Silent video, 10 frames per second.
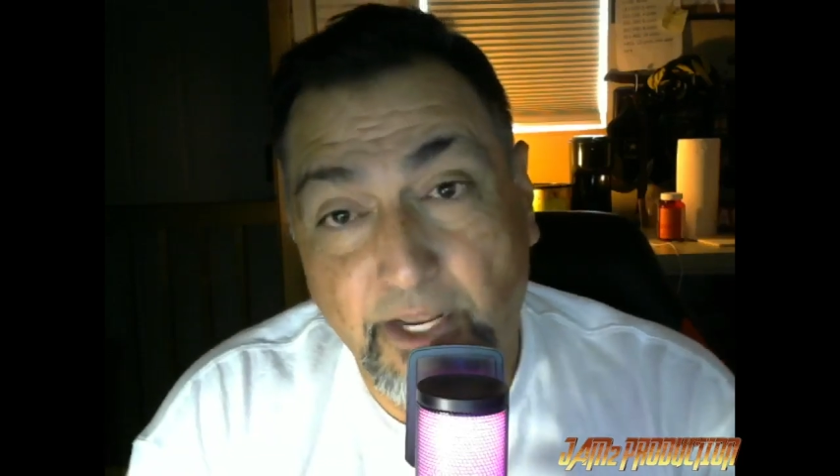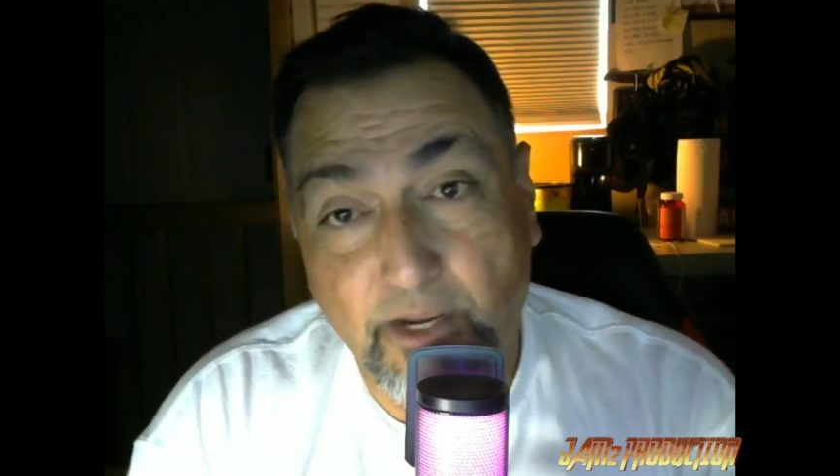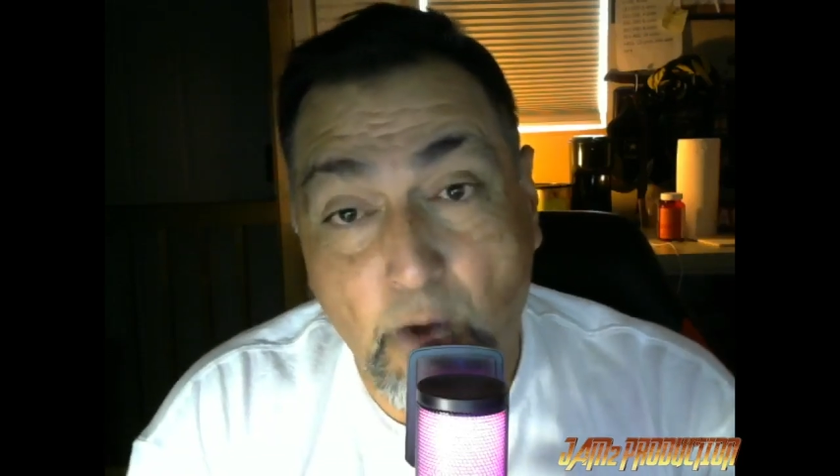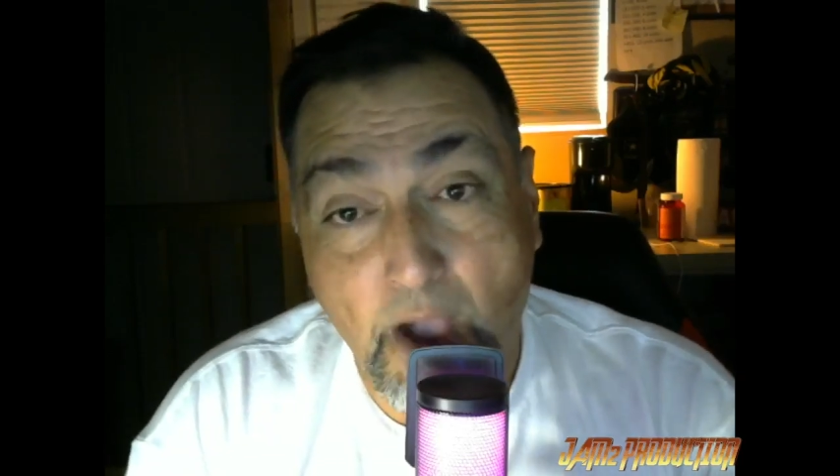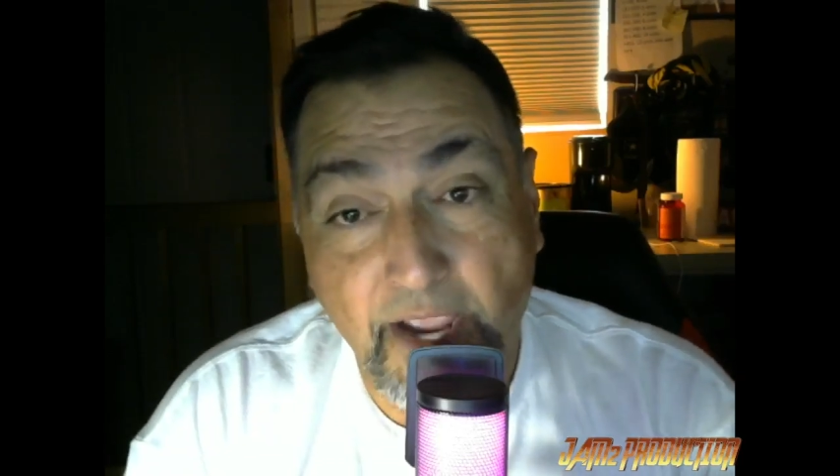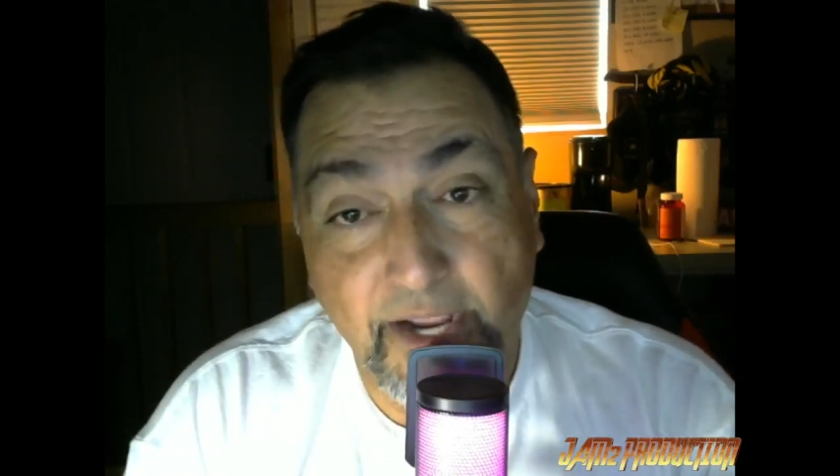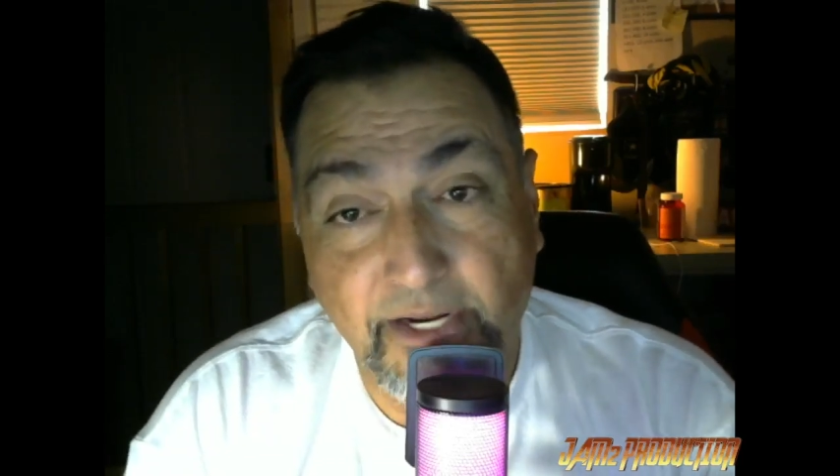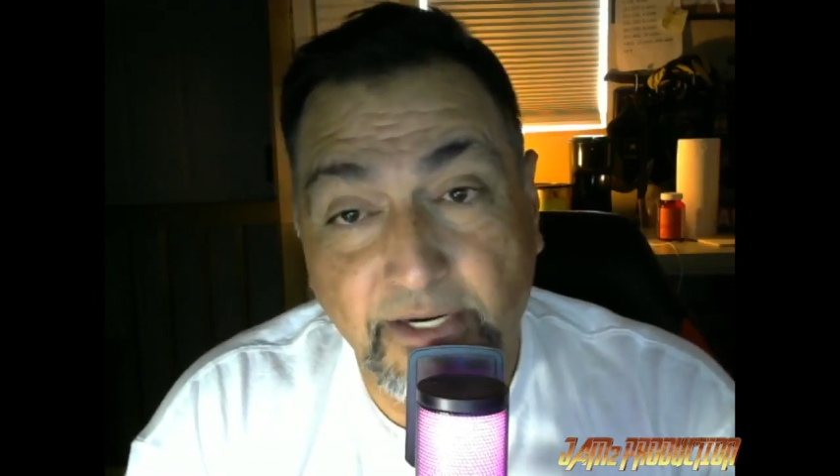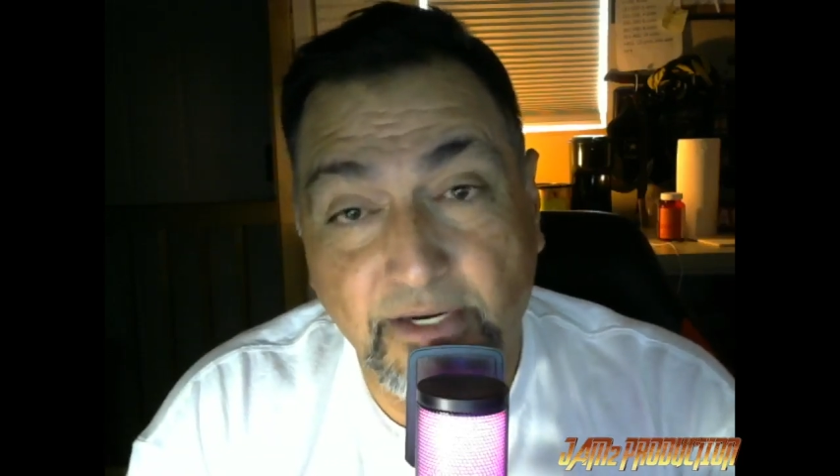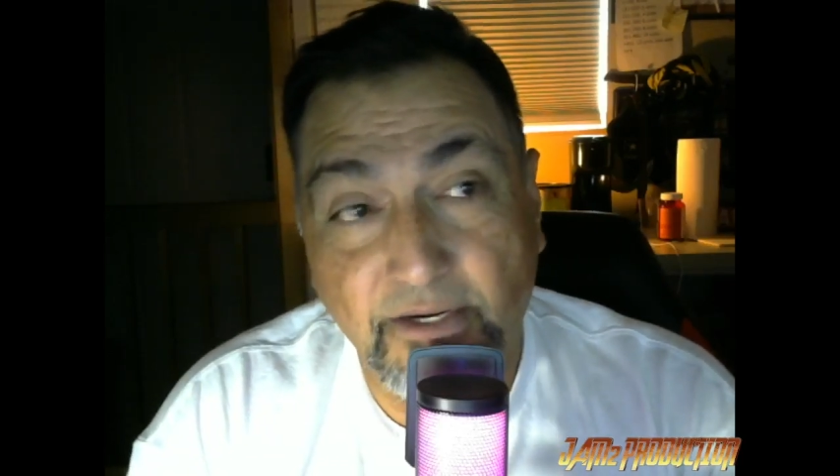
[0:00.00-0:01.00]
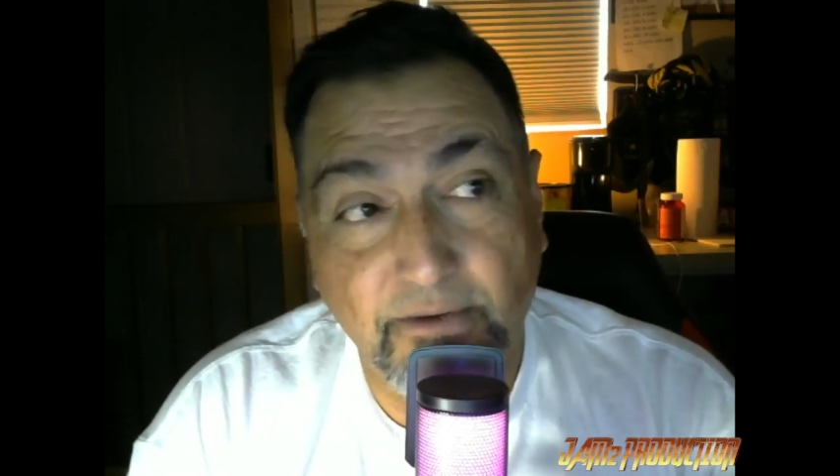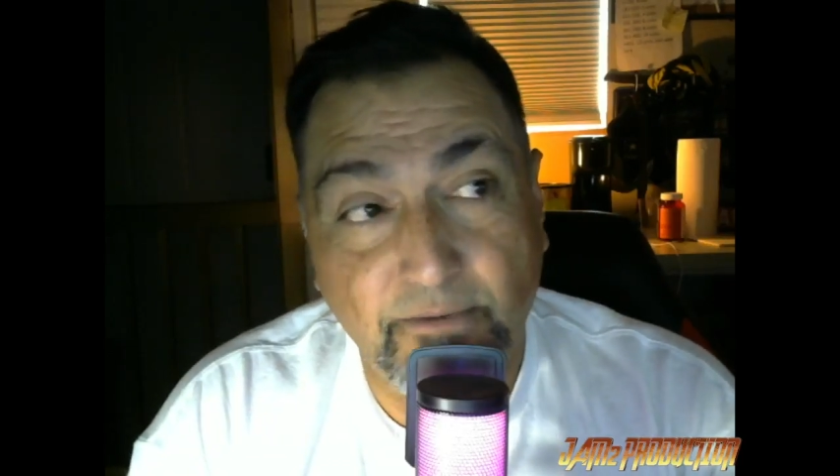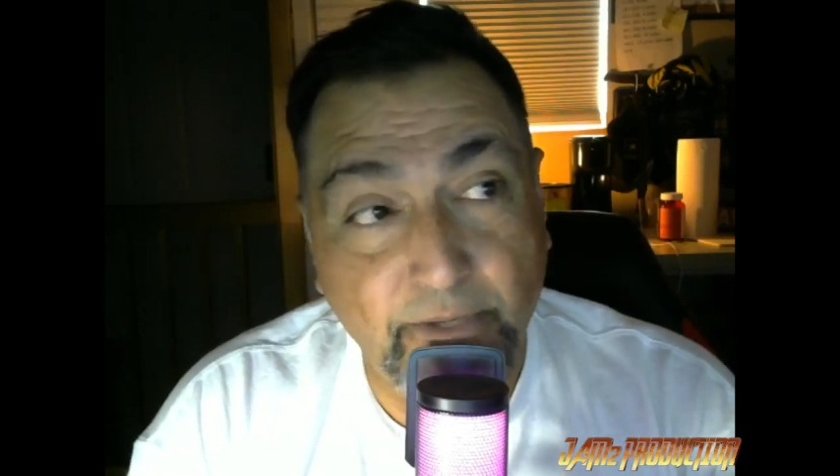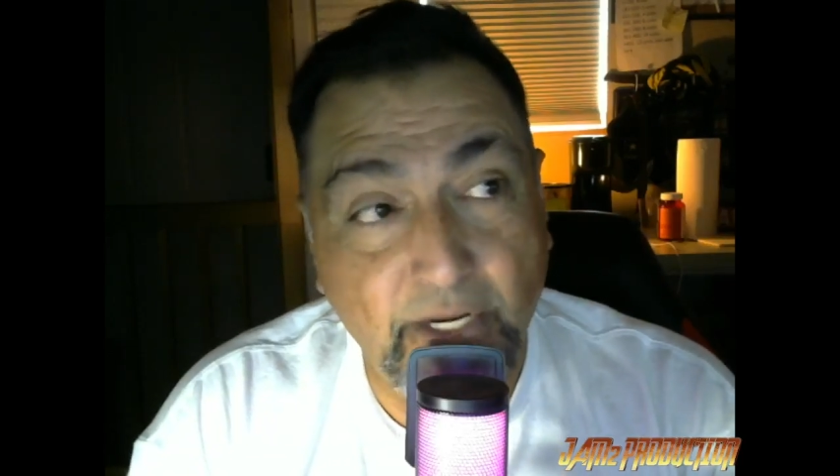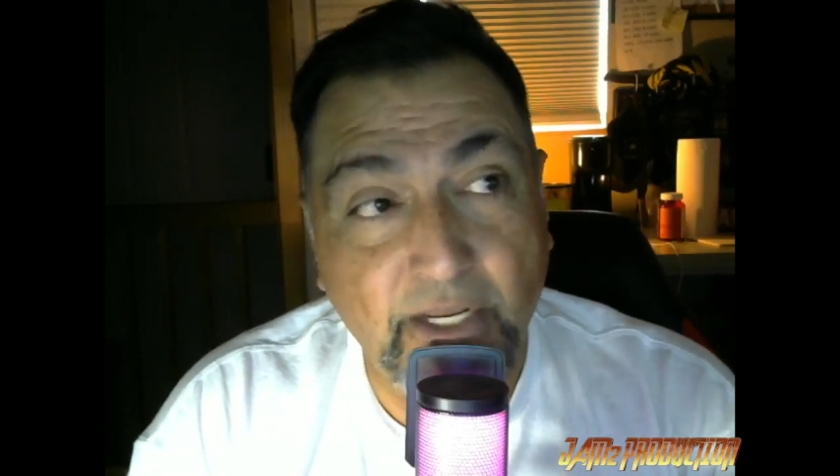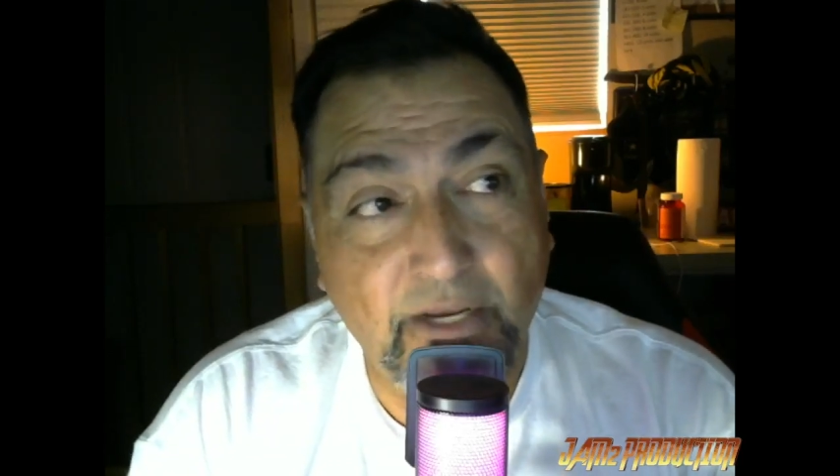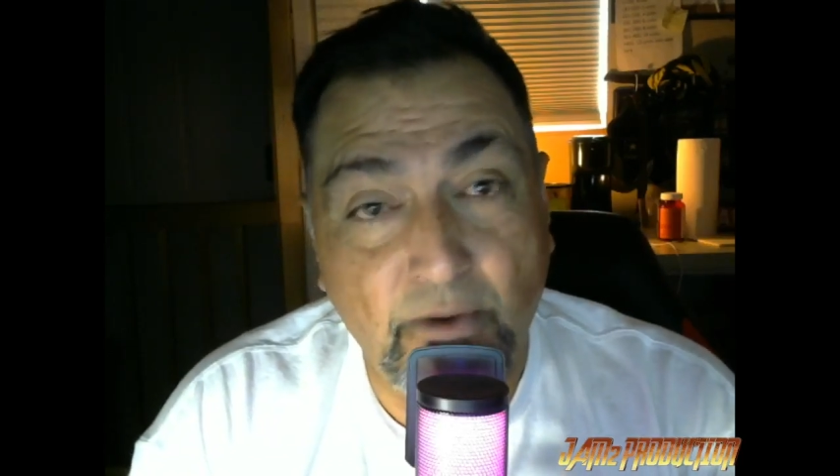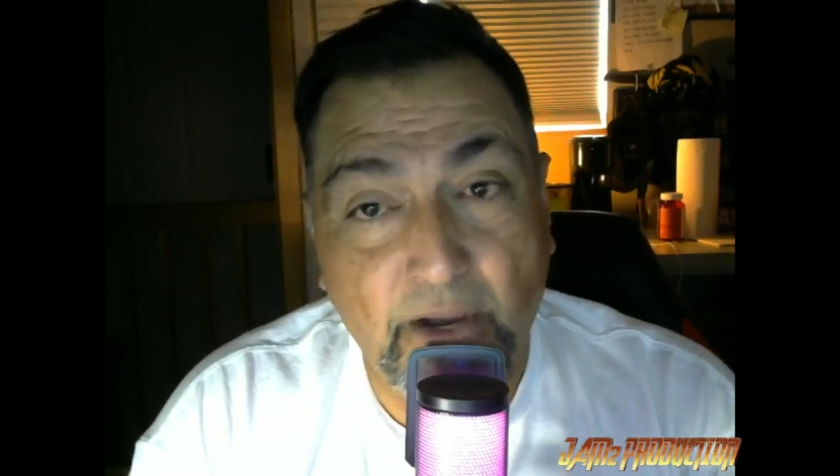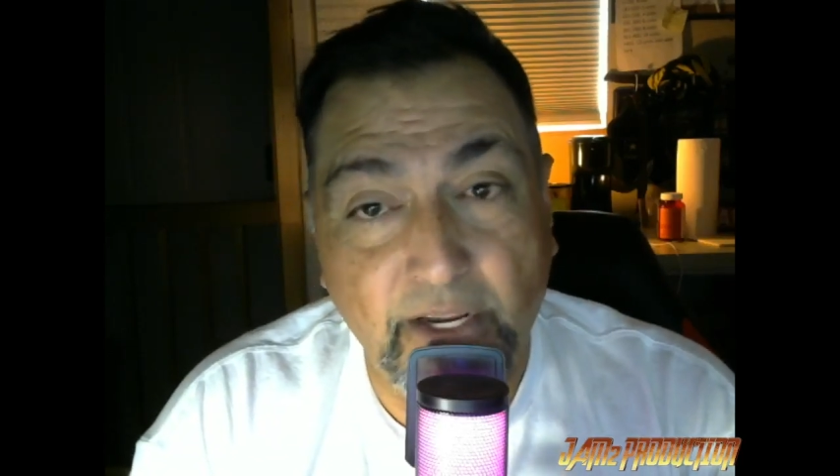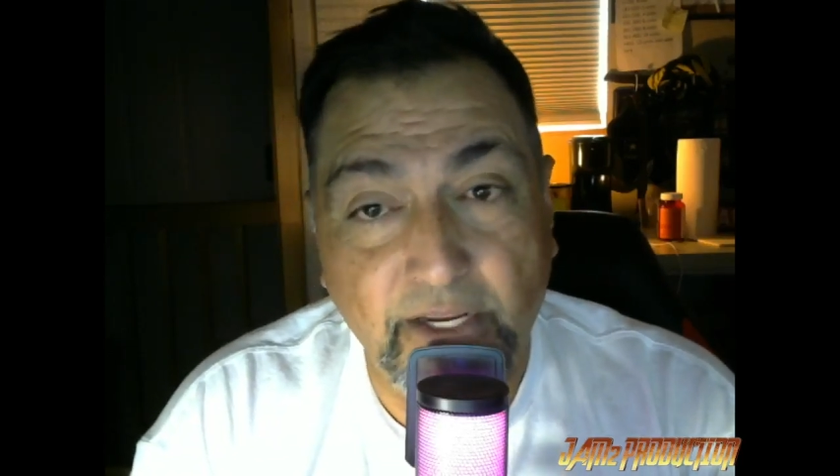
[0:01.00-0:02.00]
quiet, really
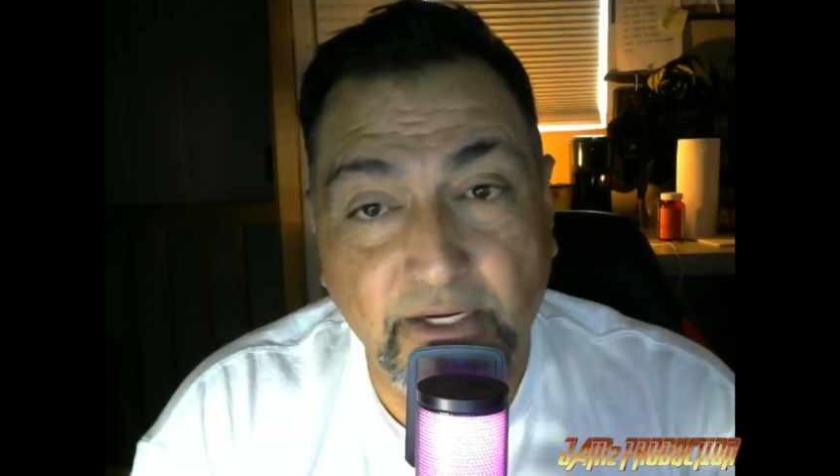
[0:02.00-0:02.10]
quiet.